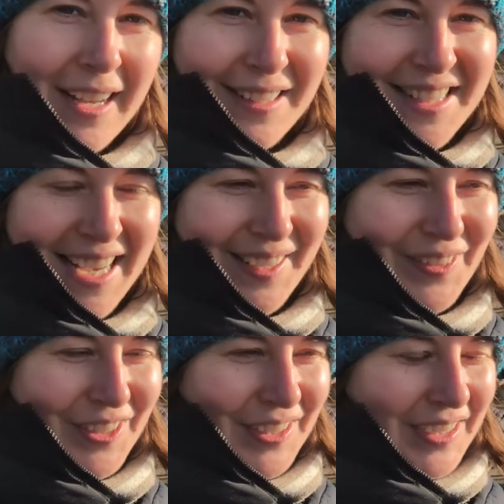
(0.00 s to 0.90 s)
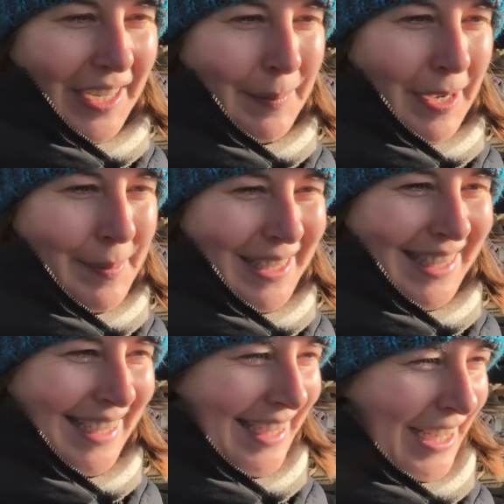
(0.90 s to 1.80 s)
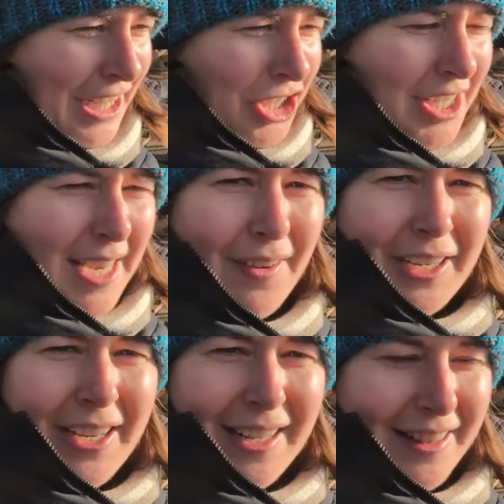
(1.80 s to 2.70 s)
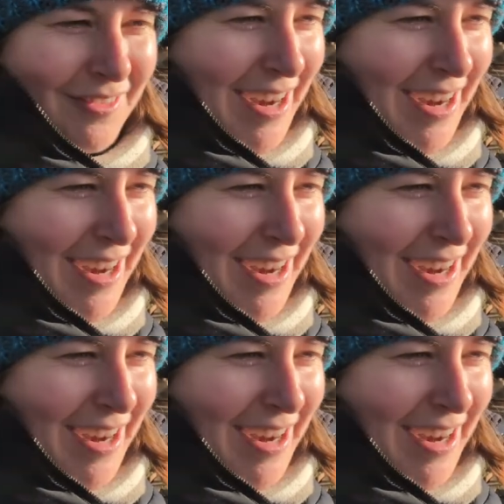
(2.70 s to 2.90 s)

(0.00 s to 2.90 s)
I'll take you for a look in a moment. Just having a little